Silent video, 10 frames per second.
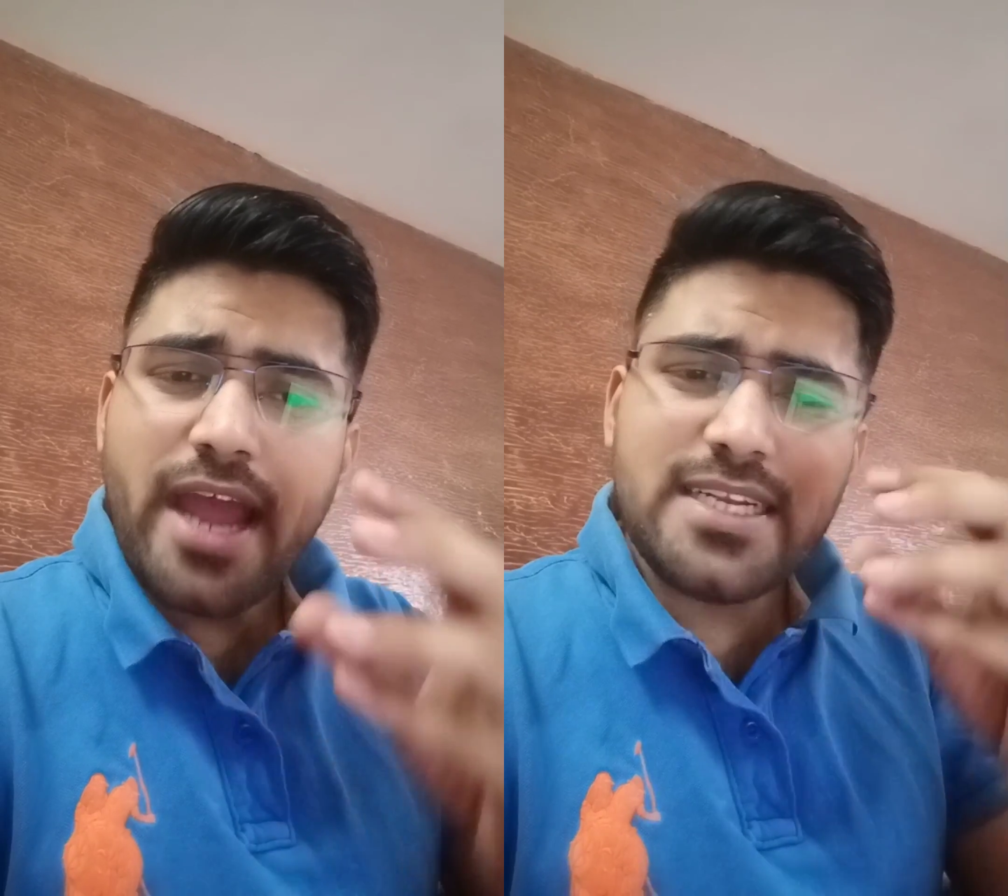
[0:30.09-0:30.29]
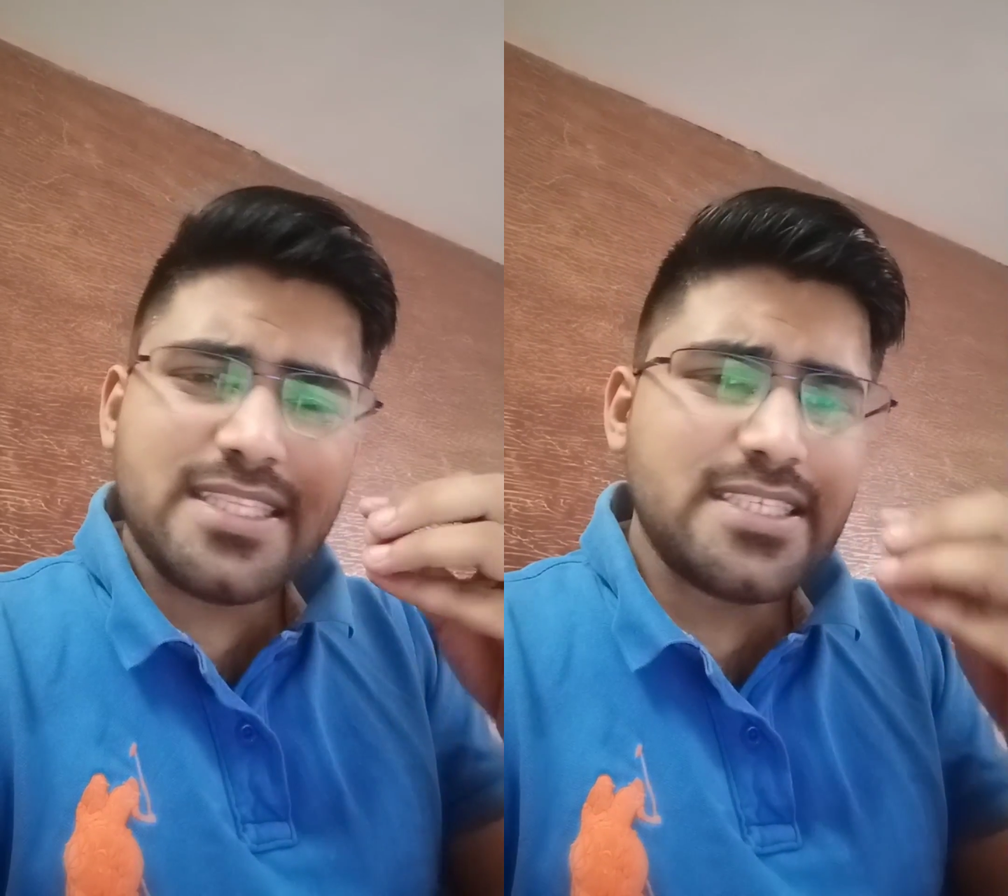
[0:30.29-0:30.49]

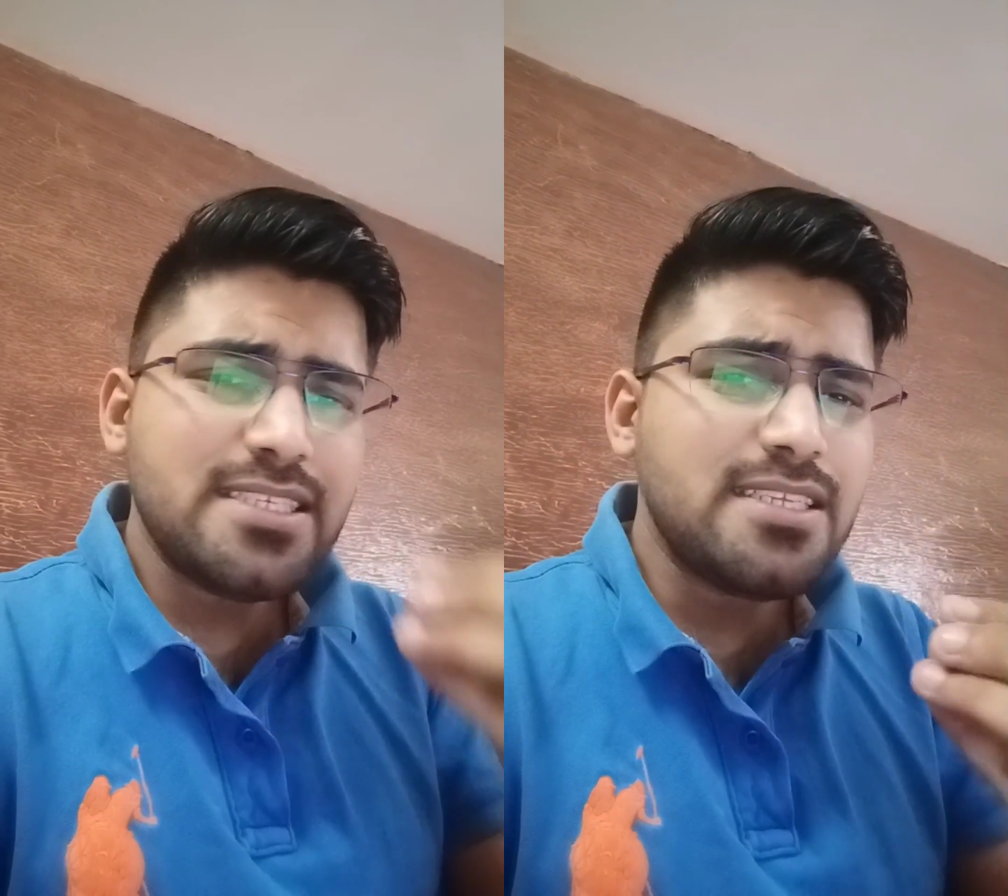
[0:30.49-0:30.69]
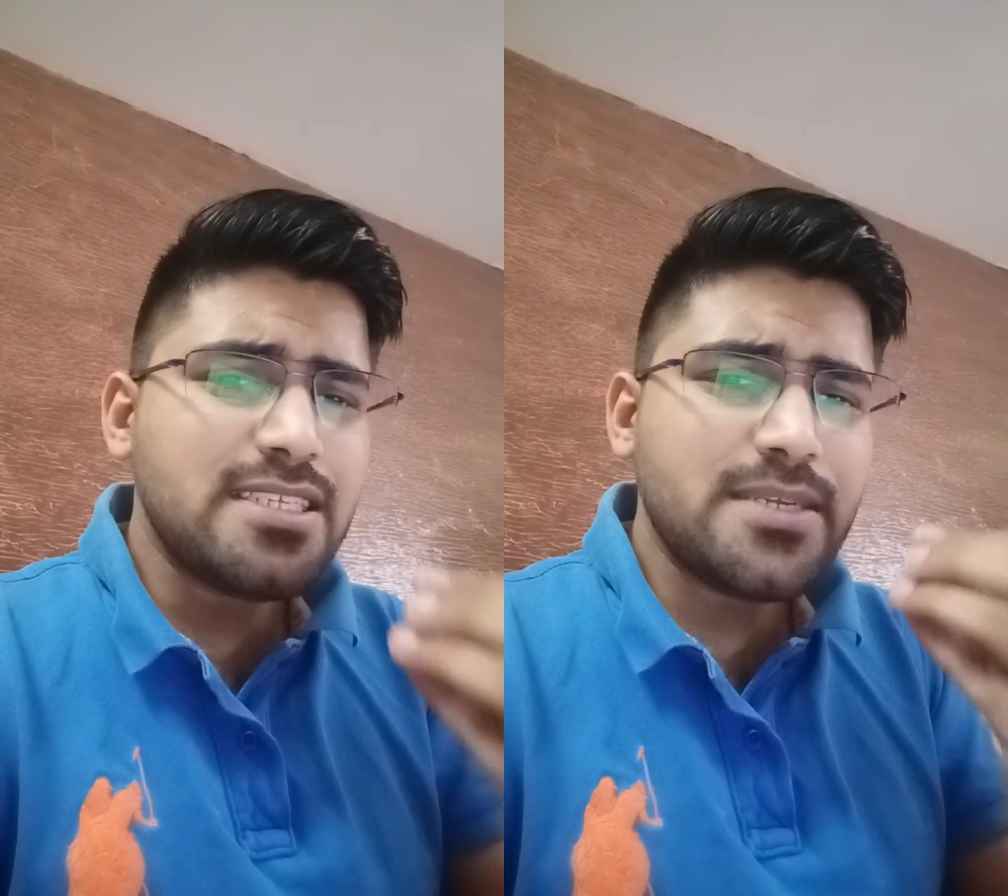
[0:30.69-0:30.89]
And
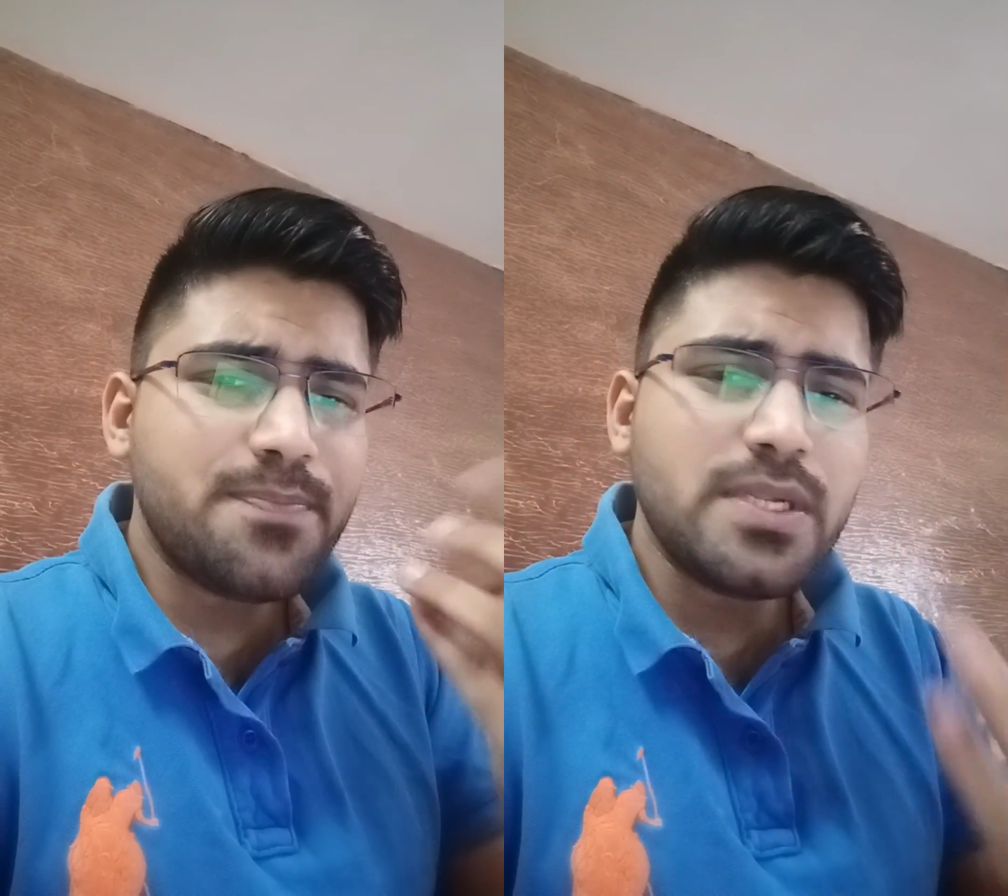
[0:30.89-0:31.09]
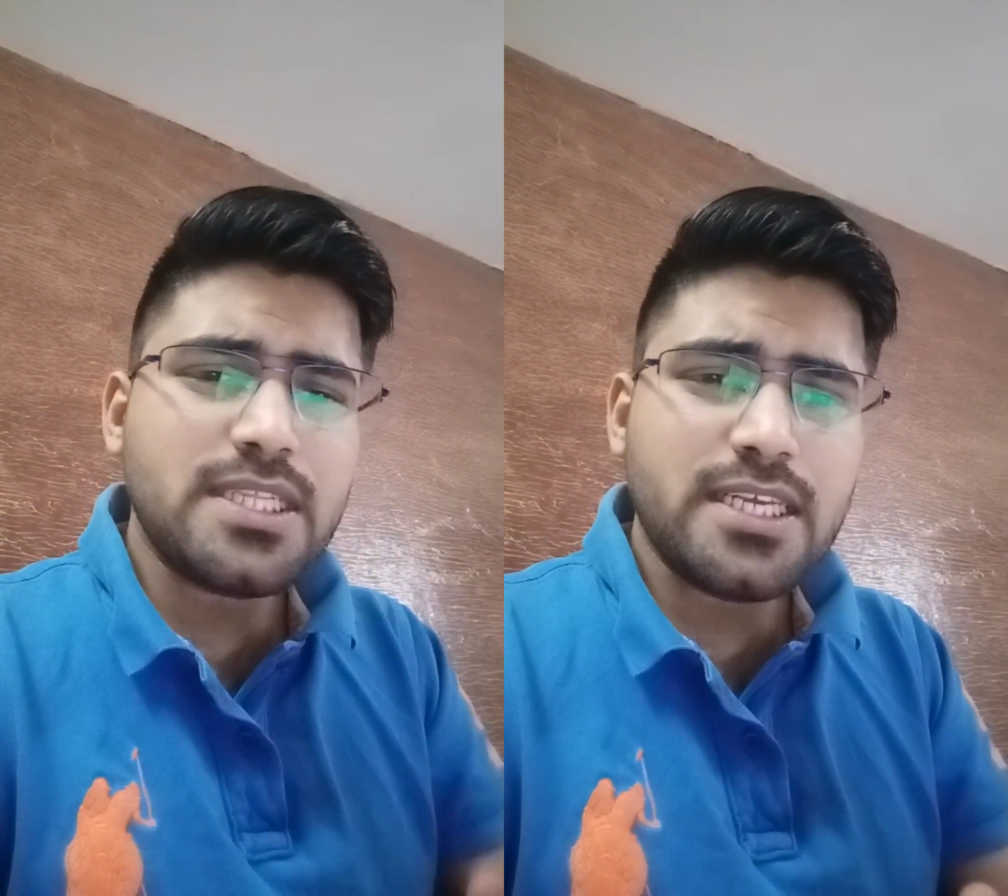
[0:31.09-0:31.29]
this is a
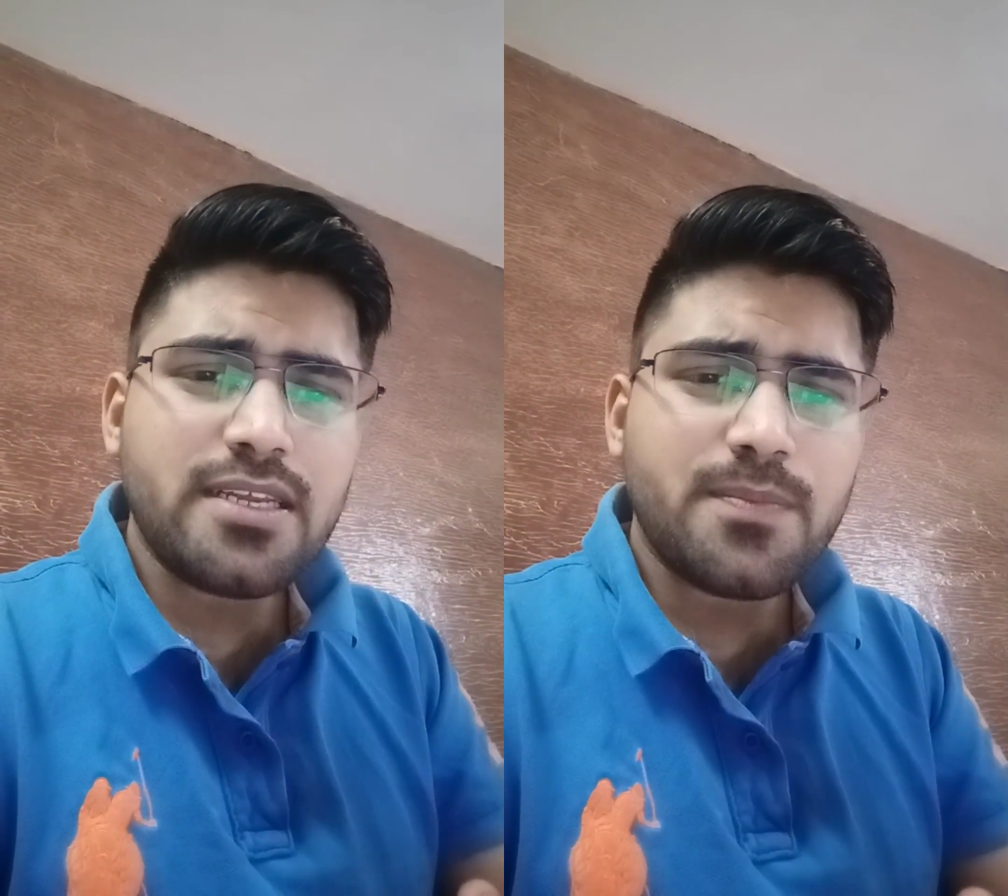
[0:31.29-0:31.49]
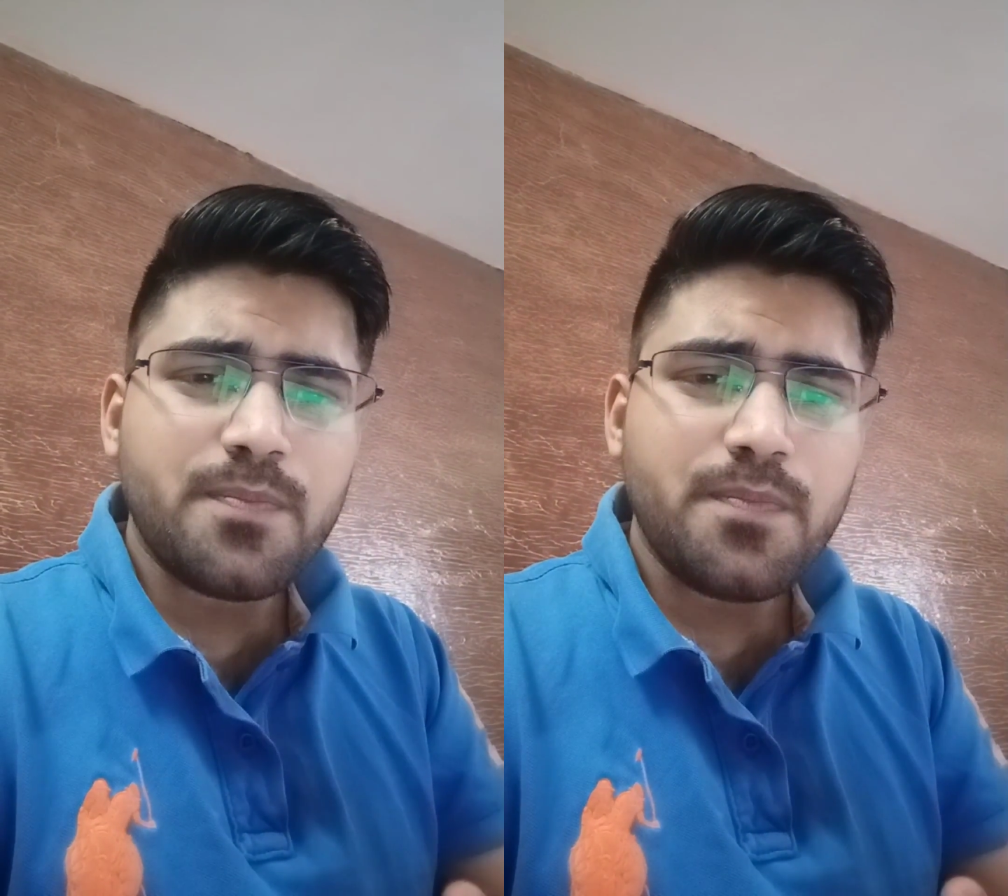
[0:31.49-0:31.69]
simple
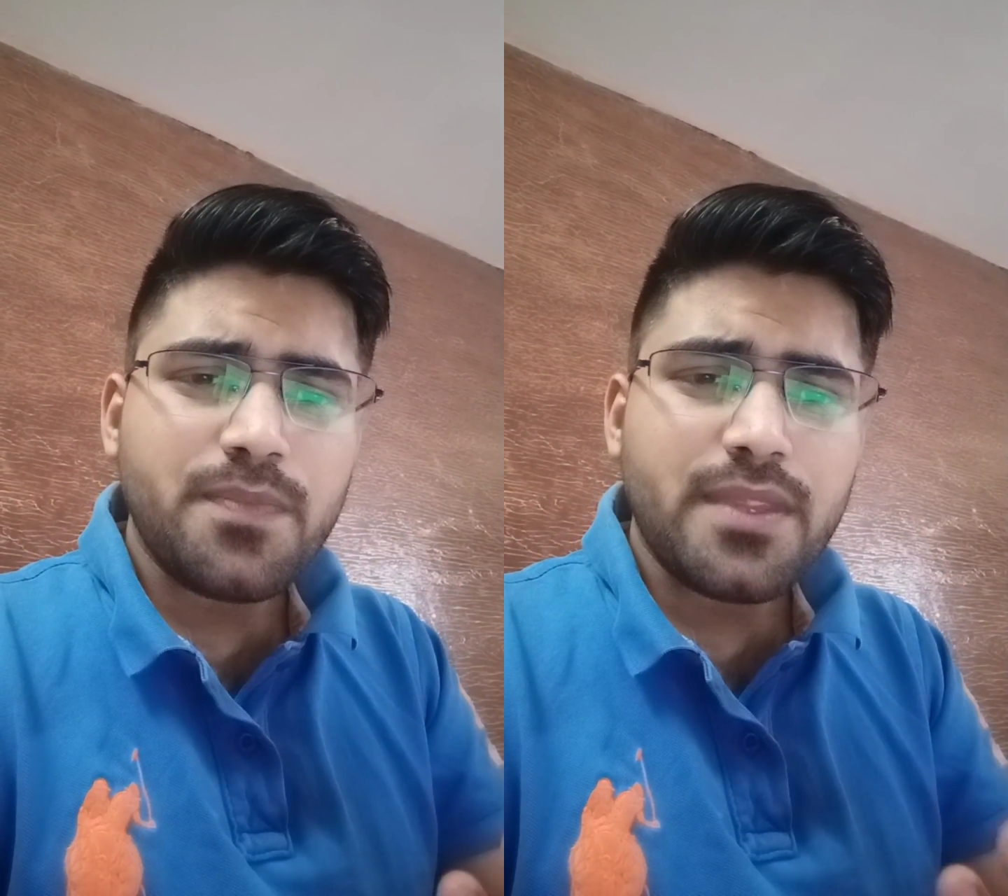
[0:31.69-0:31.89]
thing.